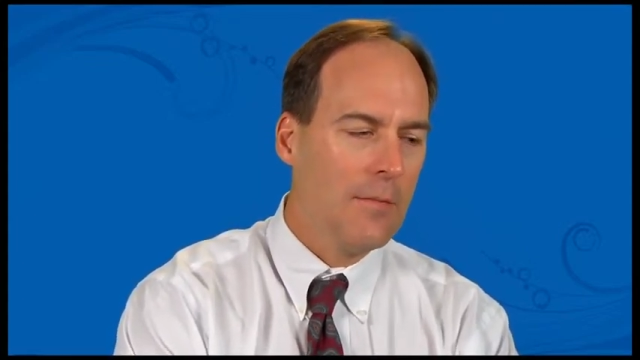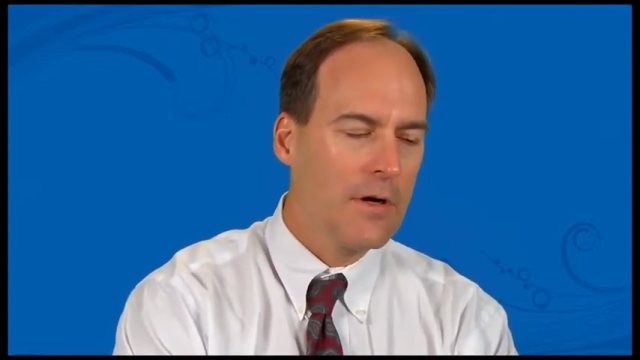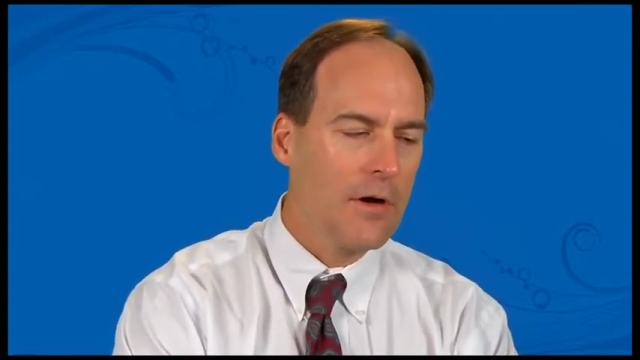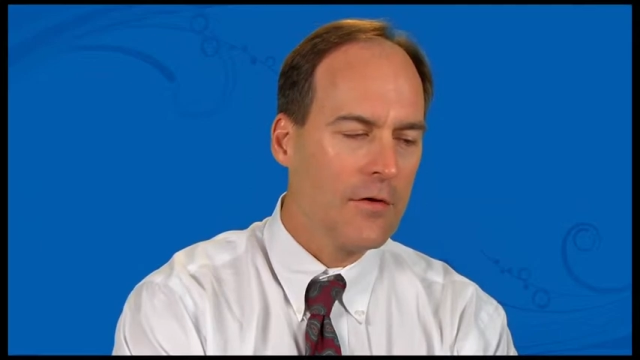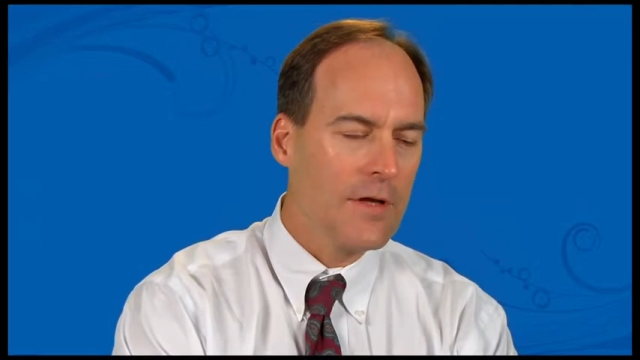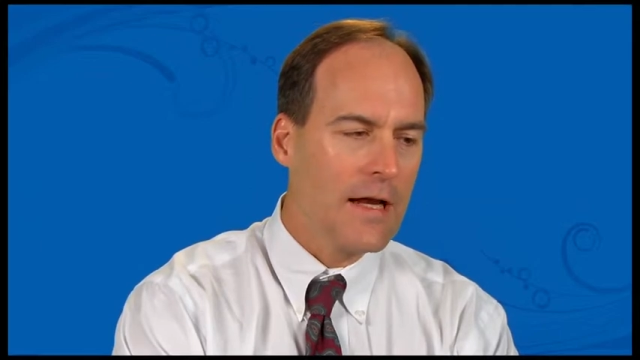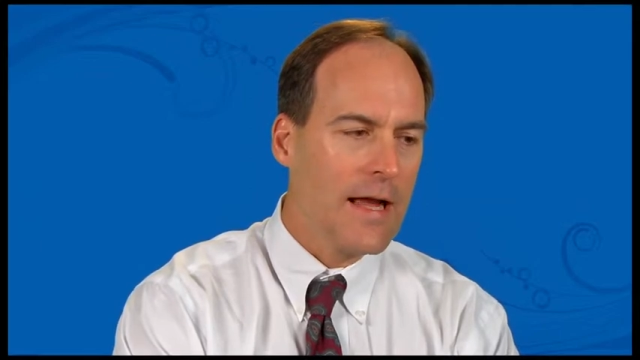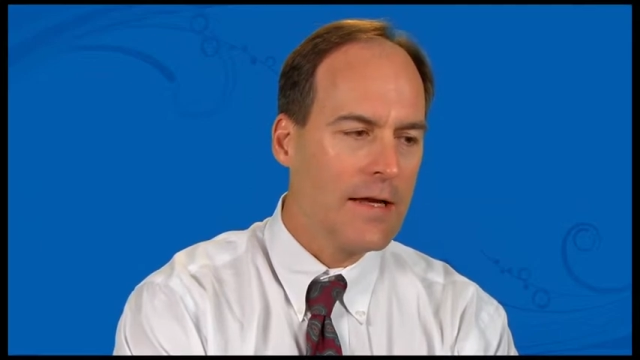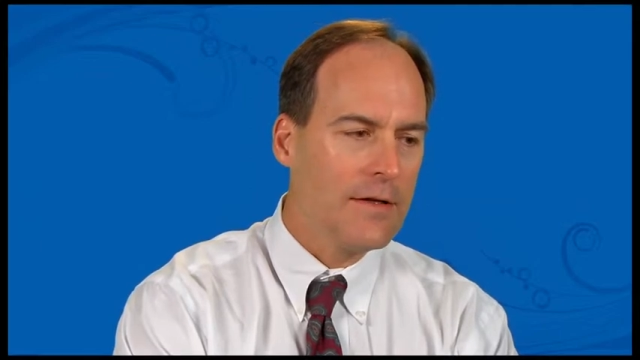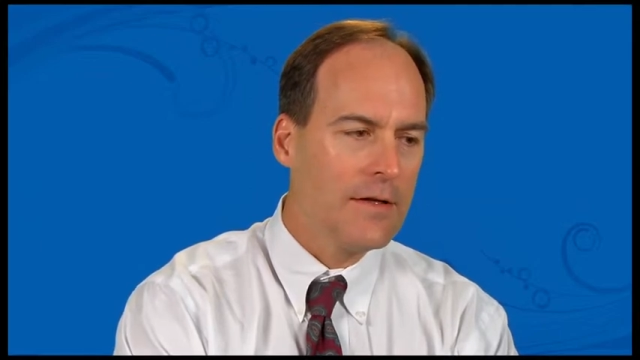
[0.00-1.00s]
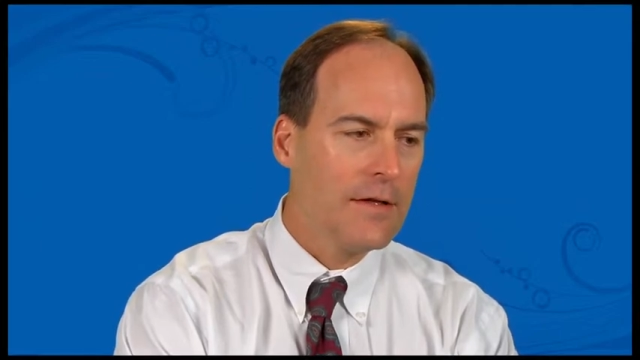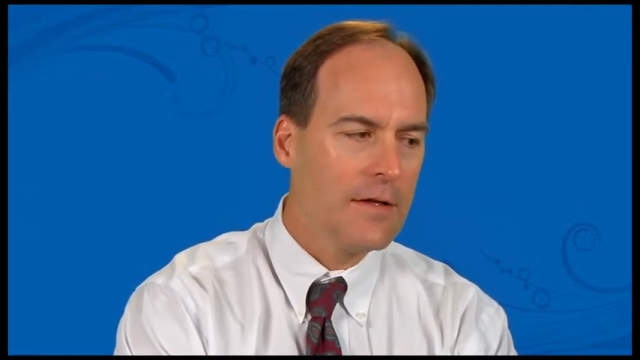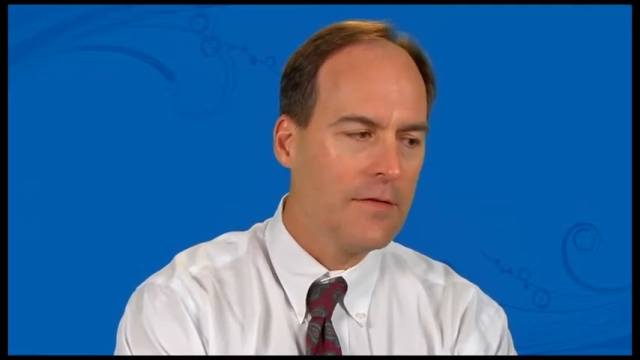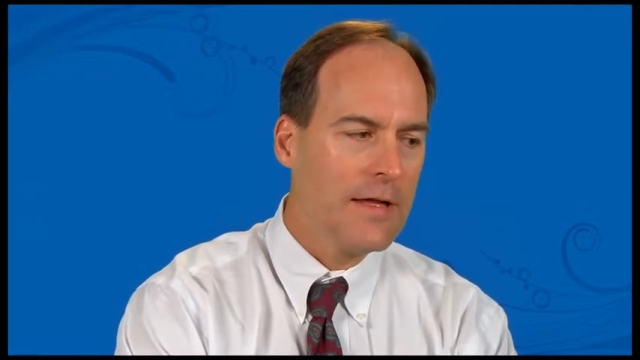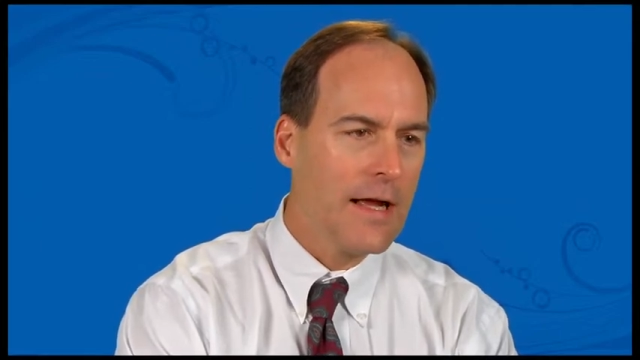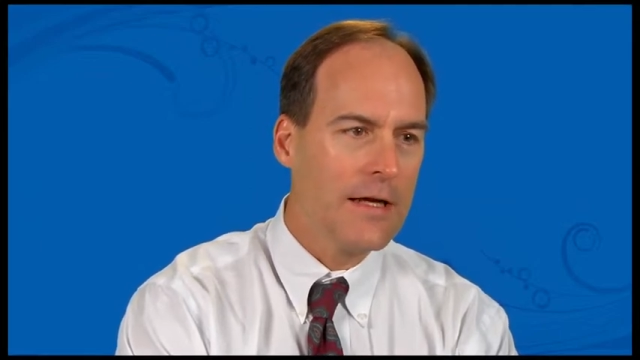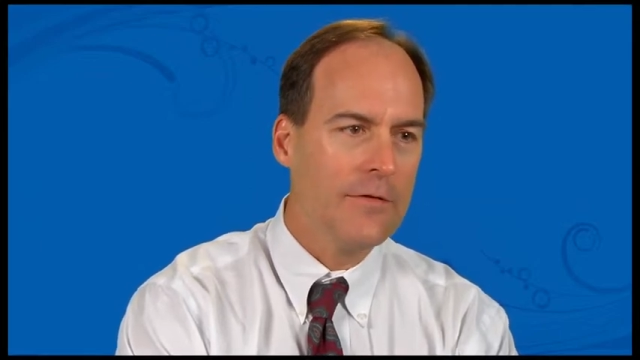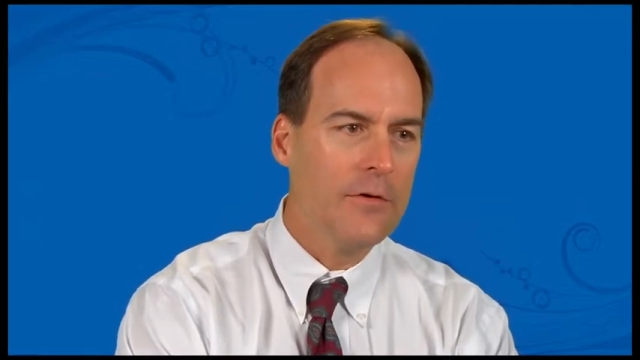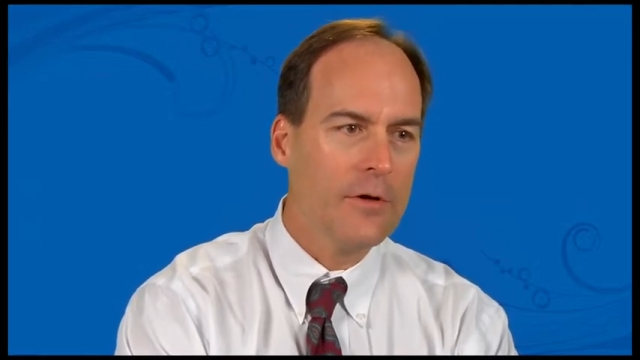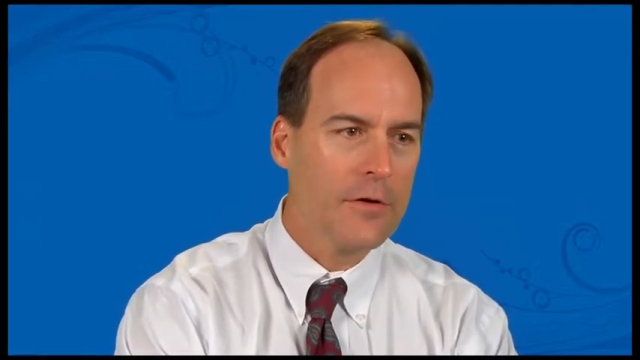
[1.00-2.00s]
because I liked the
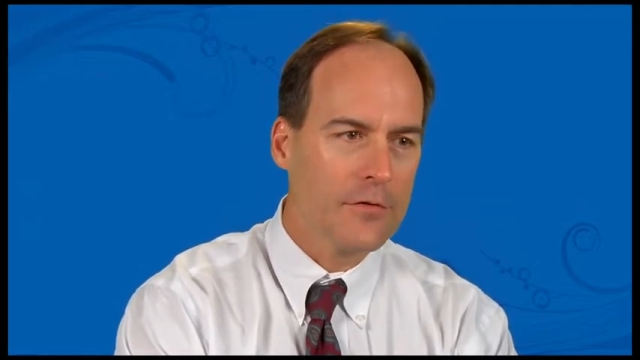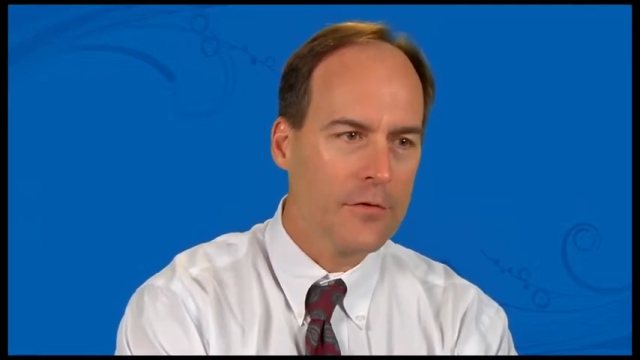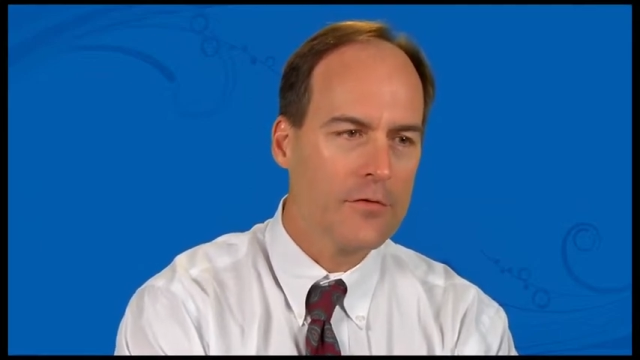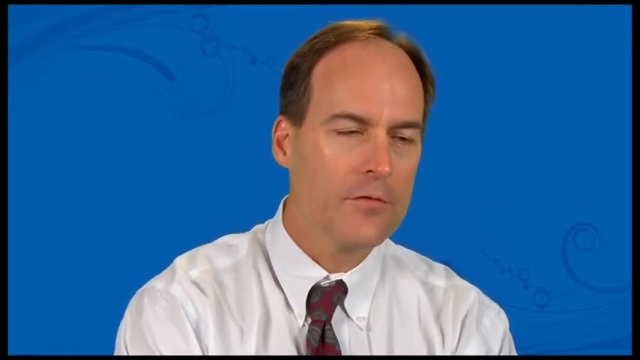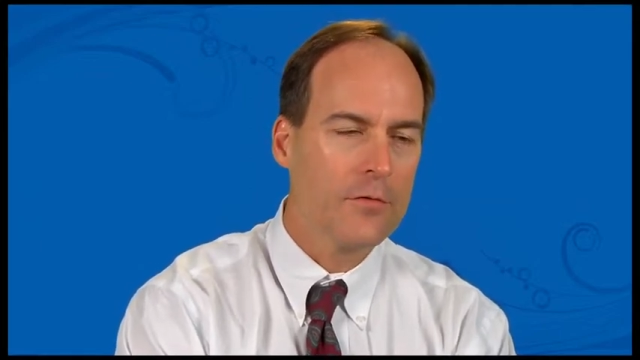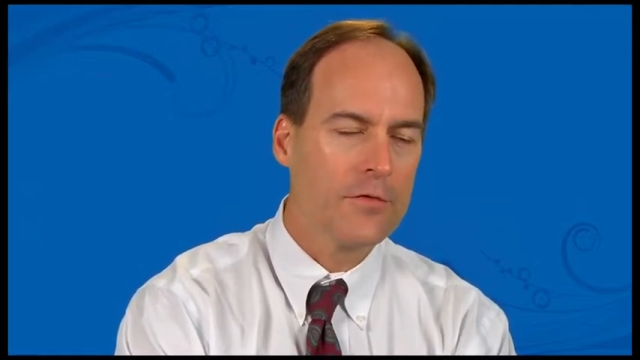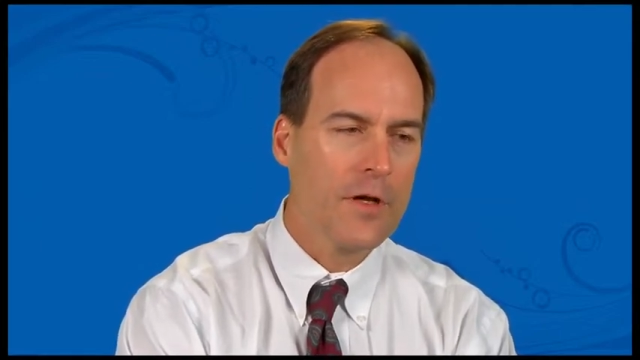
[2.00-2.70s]
idea of doing a surgical